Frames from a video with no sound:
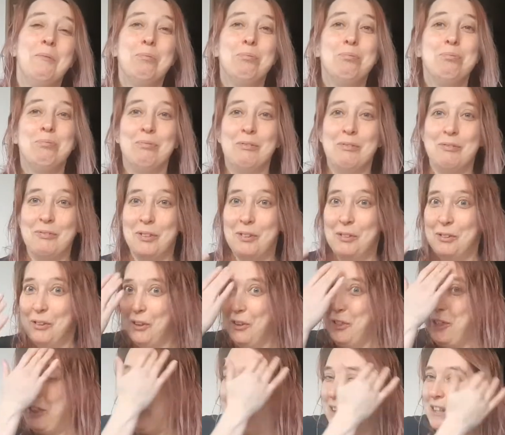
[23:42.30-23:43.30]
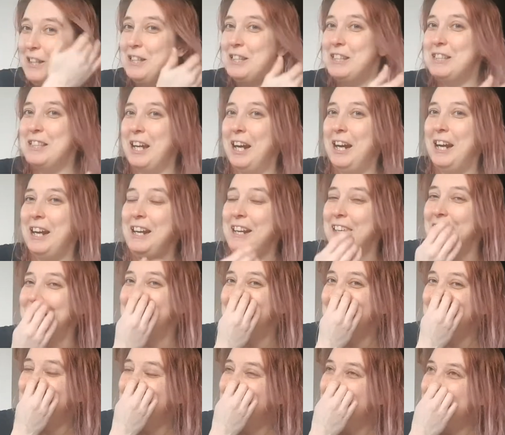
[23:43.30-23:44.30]
Roll on Thursday.
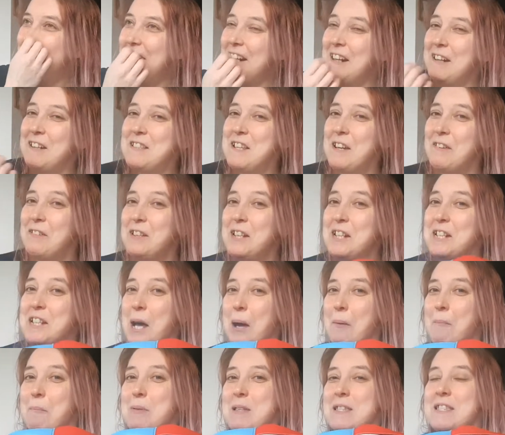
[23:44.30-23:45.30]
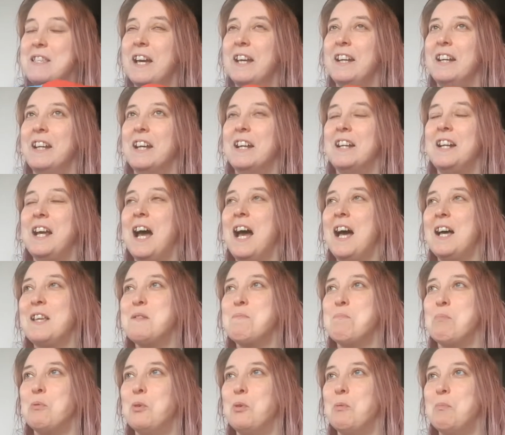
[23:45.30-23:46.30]
It's only 10% and it has
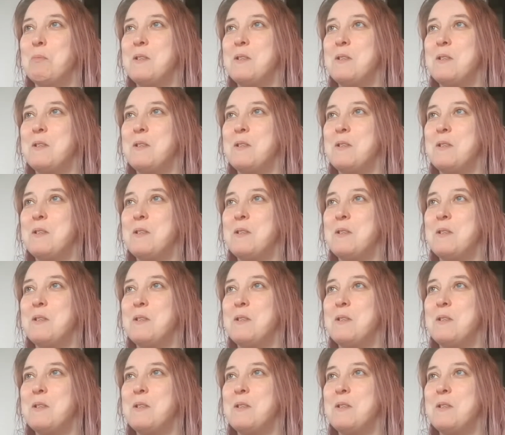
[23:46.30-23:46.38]
brought